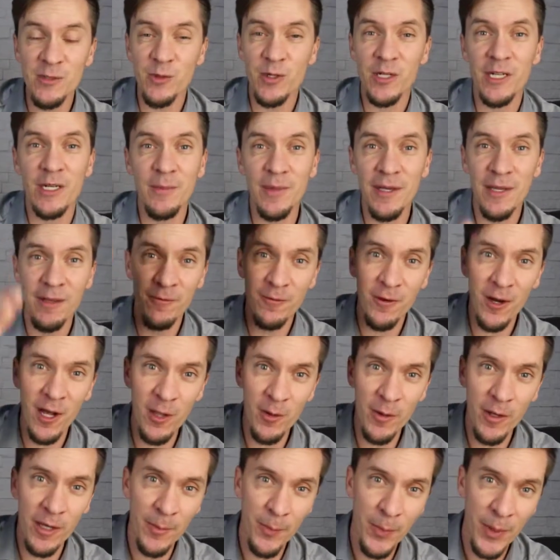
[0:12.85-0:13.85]
We're going to be
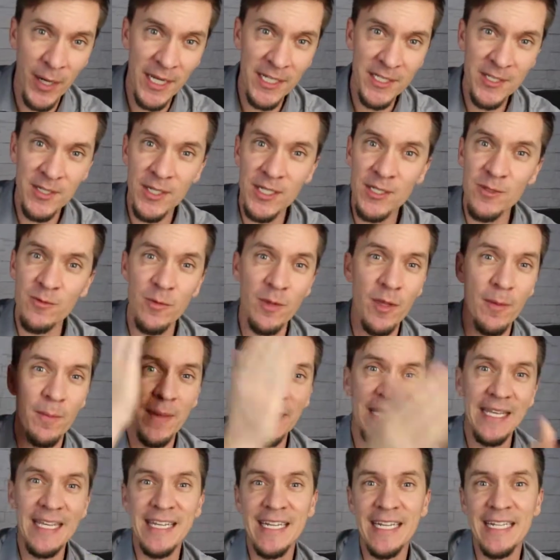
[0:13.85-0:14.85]
following a process from the
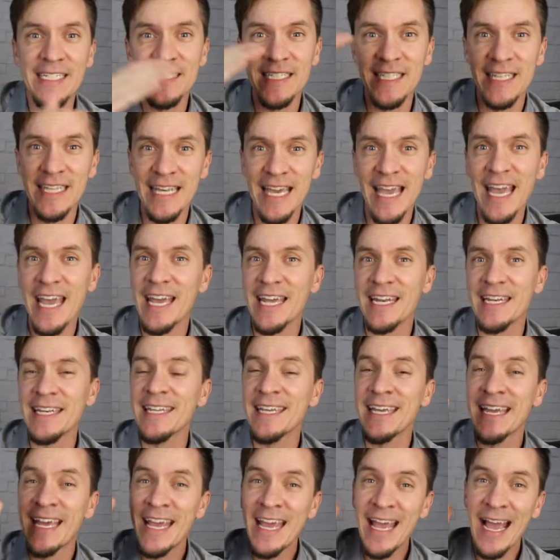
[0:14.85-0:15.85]
beginning to the
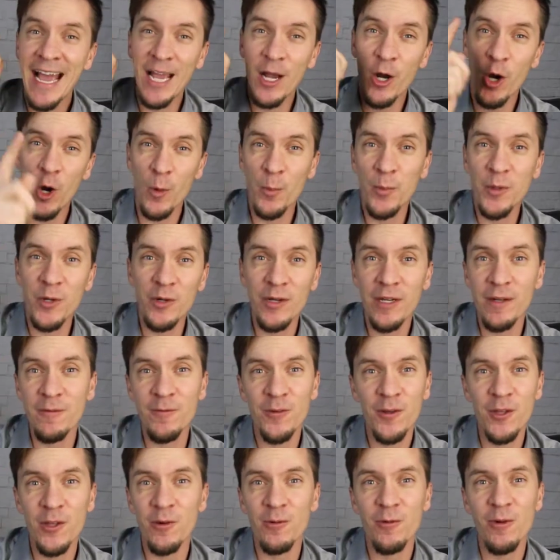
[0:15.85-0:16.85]
end. I hope you're in
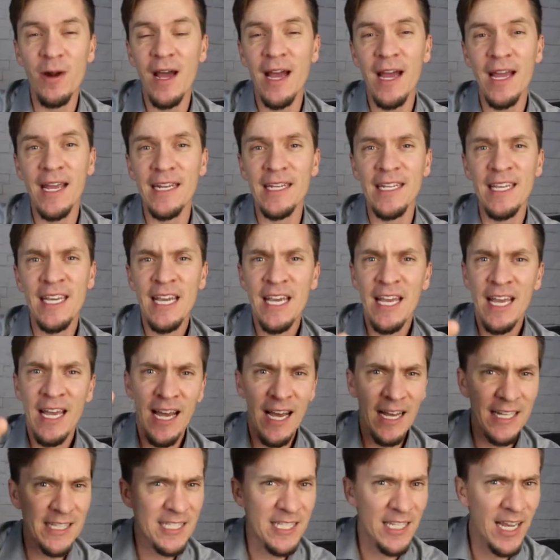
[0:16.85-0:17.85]
for the ride.
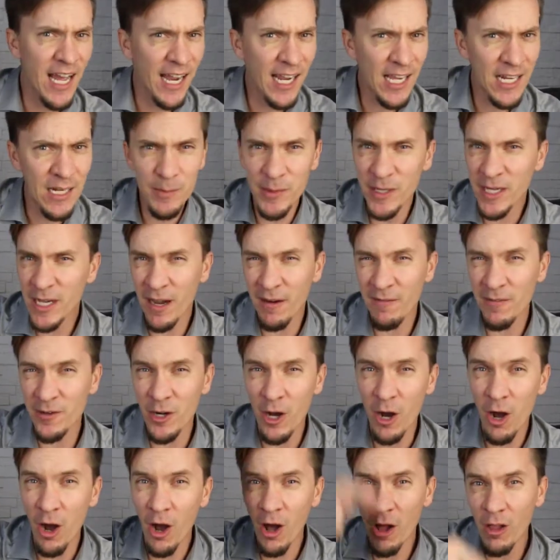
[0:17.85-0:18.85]
It's not going to be covered
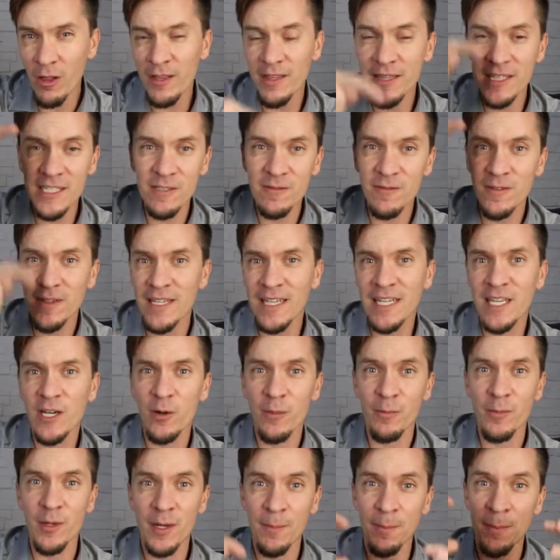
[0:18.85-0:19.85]
all in this video.
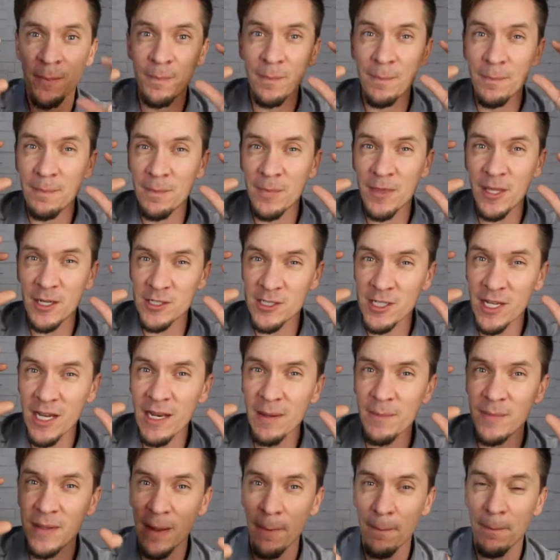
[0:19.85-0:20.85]
There's going
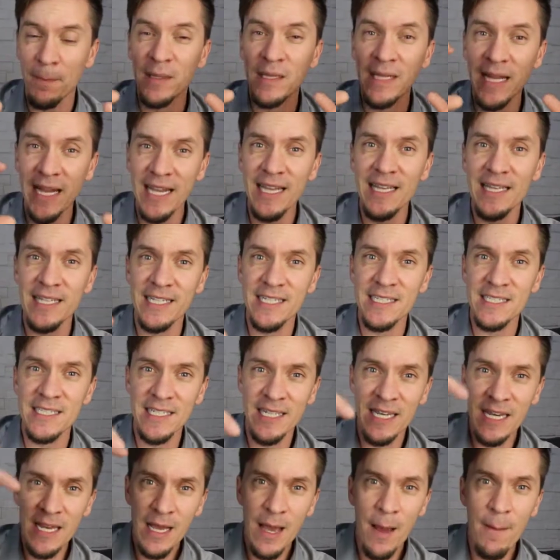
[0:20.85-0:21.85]
to be a playlist
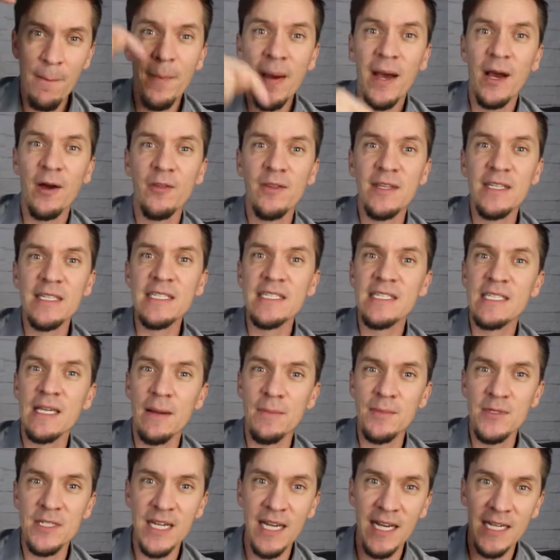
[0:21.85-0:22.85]
about this
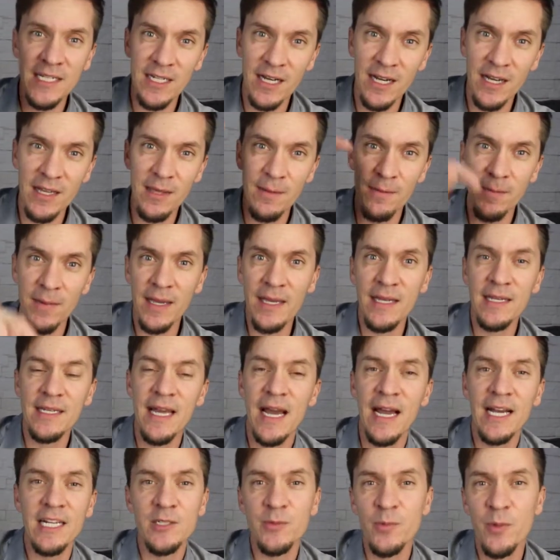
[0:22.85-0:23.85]
subject on the main
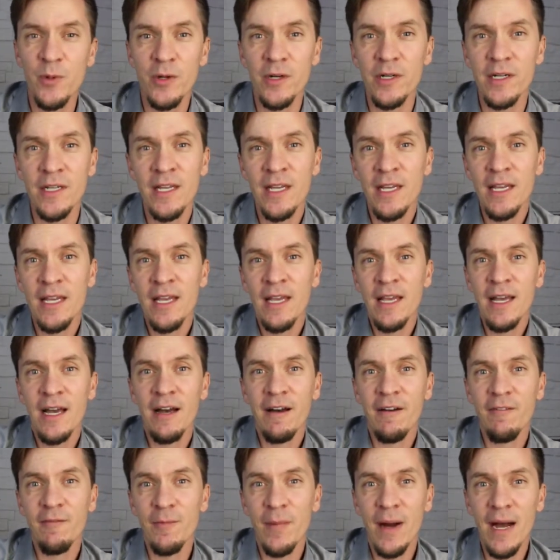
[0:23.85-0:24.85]
dashboard
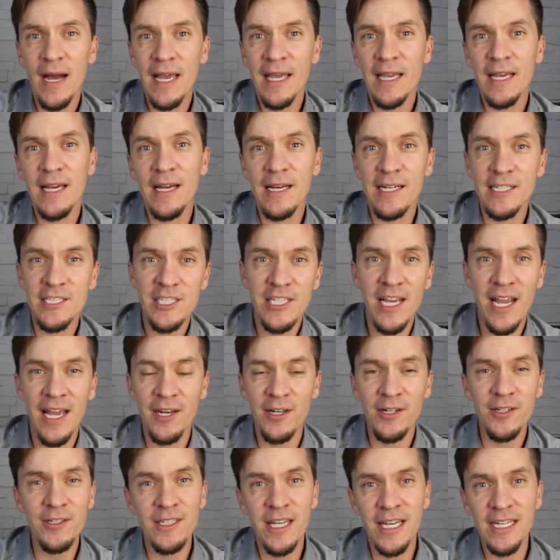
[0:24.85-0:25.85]
of my
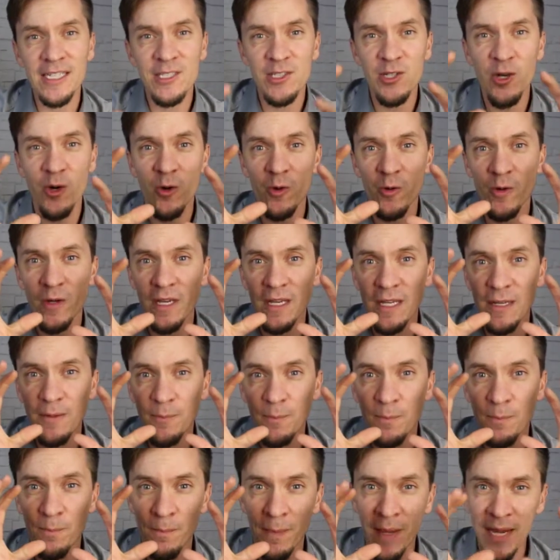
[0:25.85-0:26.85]
channel, and so
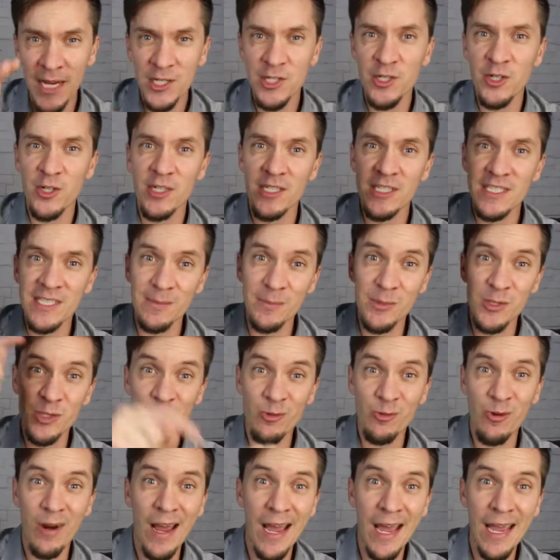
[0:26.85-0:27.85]
make sure to
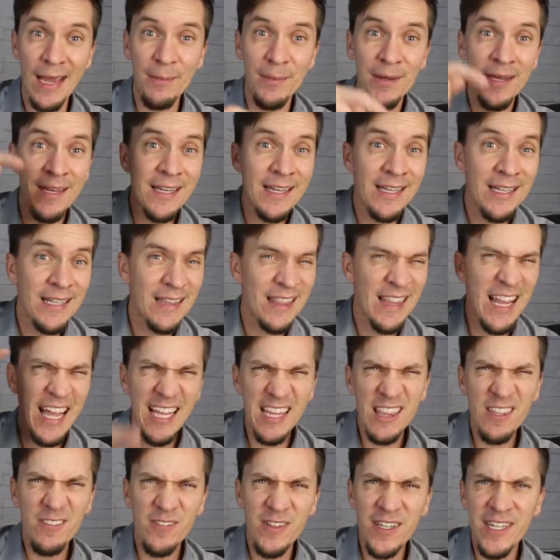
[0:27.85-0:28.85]
subscribe.
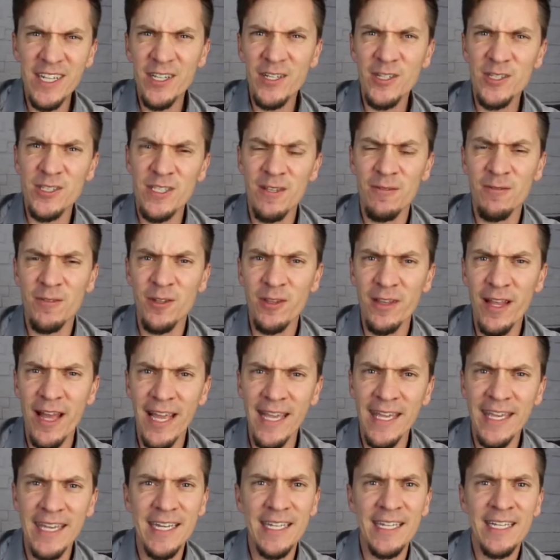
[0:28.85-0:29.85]
Like the videos if you
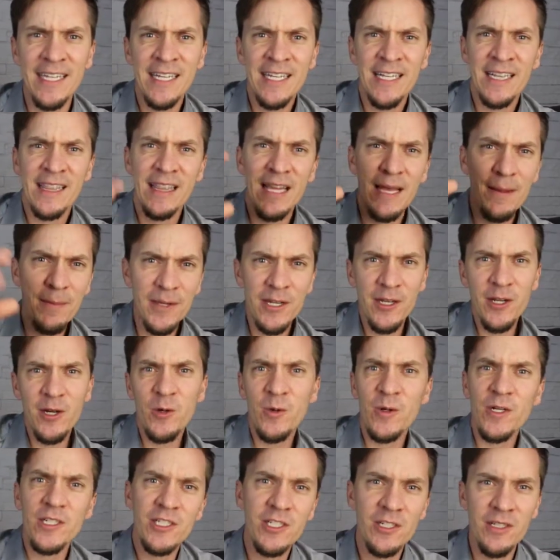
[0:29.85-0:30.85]
like it. Let me know
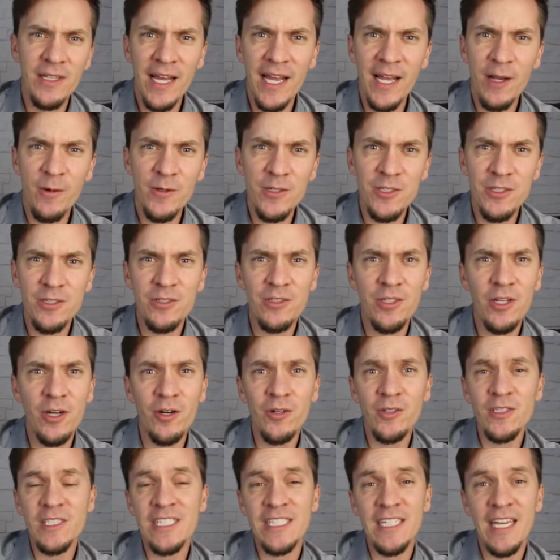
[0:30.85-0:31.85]
what you like, what you
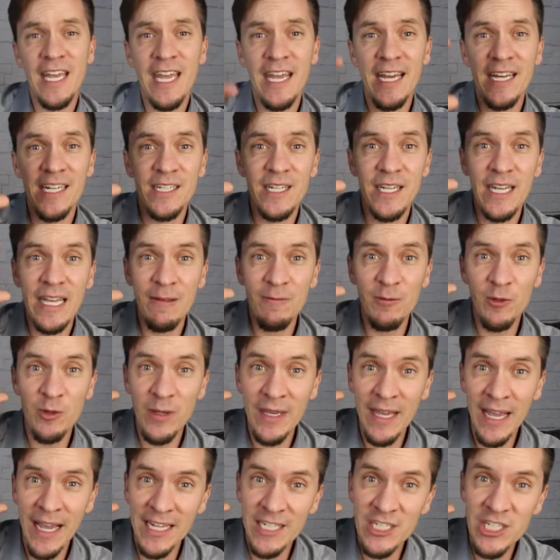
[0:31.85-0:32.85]
don't, and if you
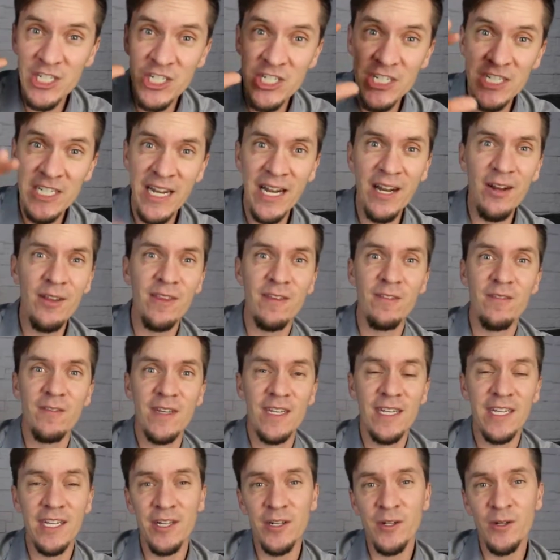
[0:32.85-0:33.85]
can, share the
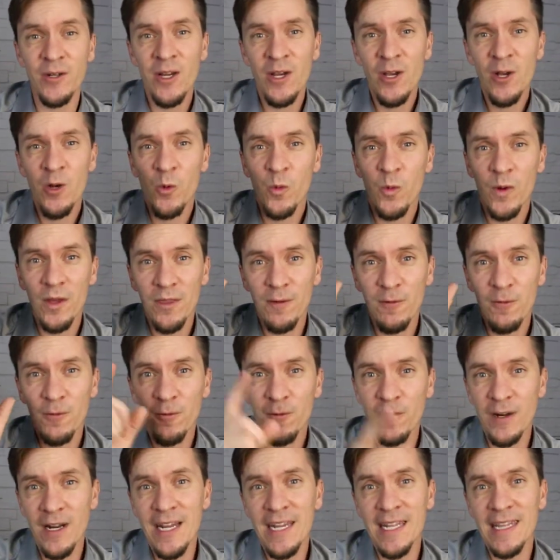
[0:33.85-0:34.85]
video with a
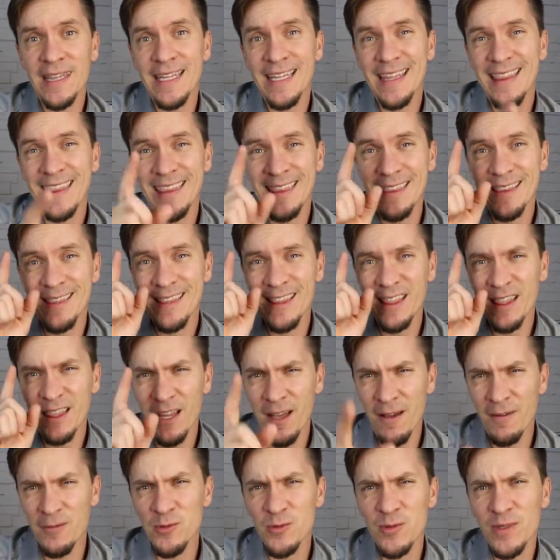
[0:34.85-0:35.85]
friend that
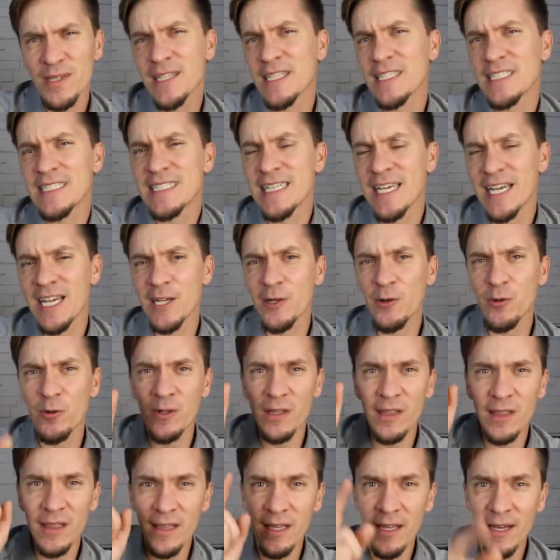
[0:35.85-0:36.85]
loves real estate or
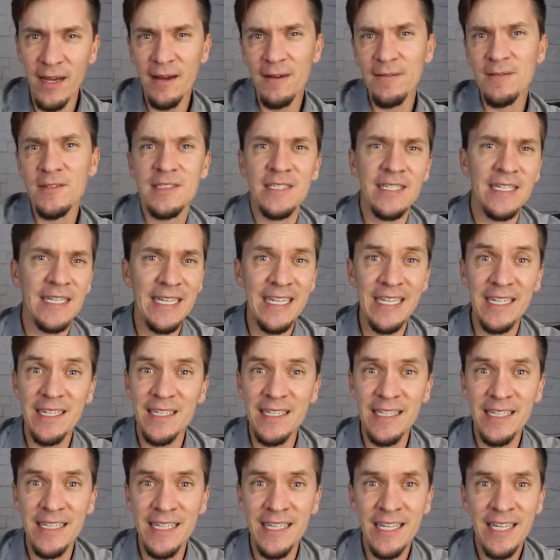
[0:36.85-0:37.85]
loves
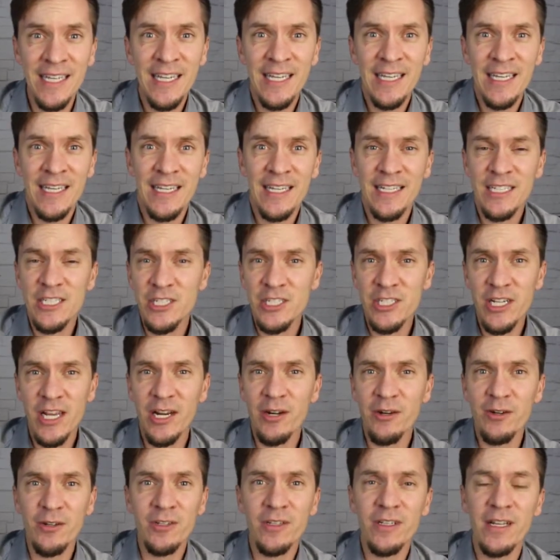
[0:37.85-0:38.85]
Italy in
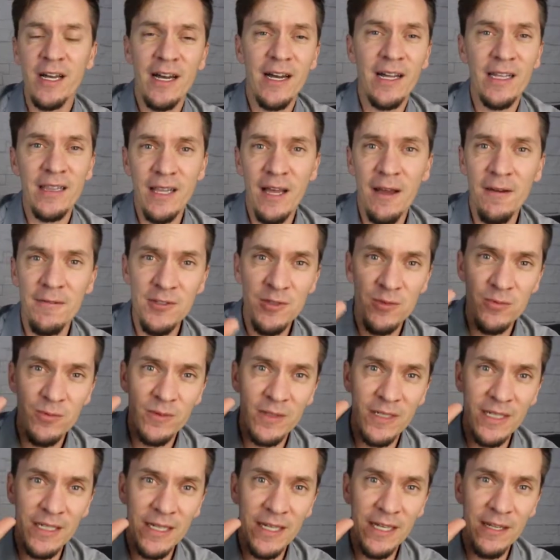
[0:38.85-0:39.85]
general, loves
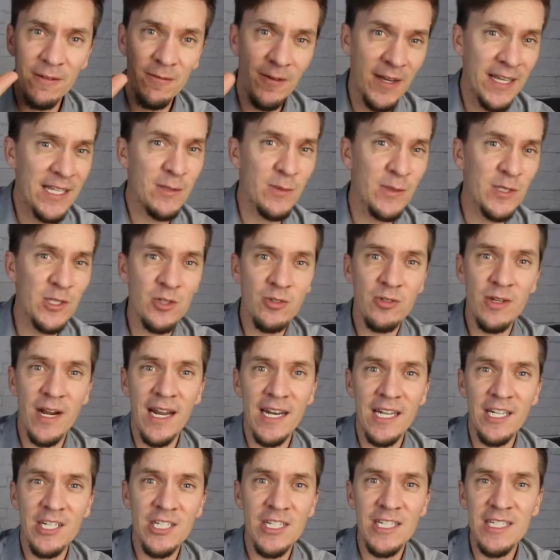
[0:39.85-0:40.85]
investment
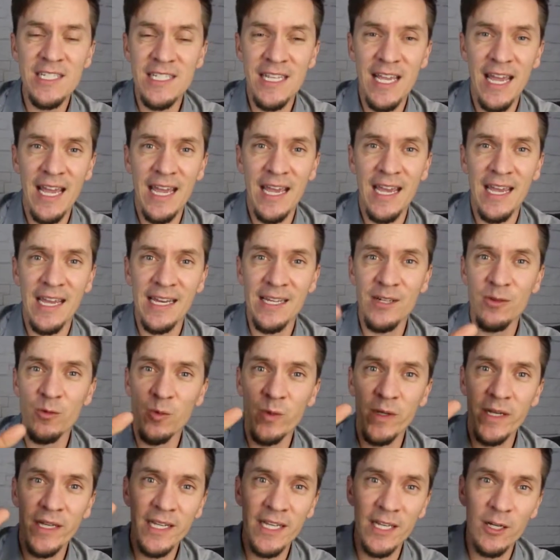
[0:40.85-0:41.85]
strategies, and
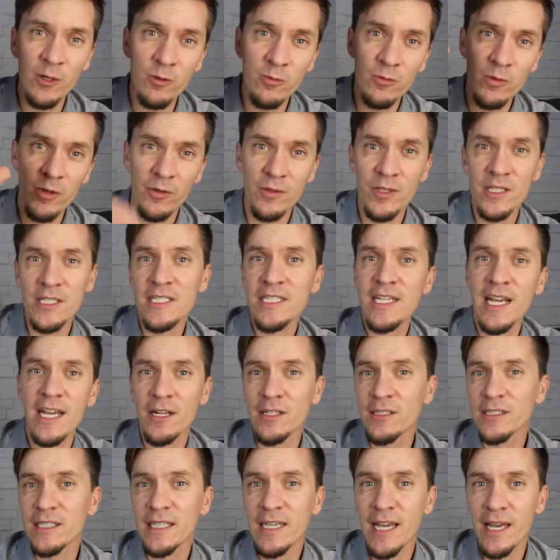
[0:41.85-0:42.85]
we can grow this
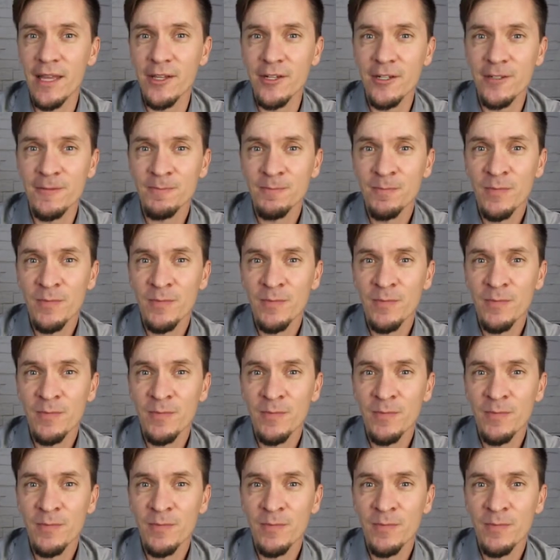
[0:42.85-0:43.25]
channel together.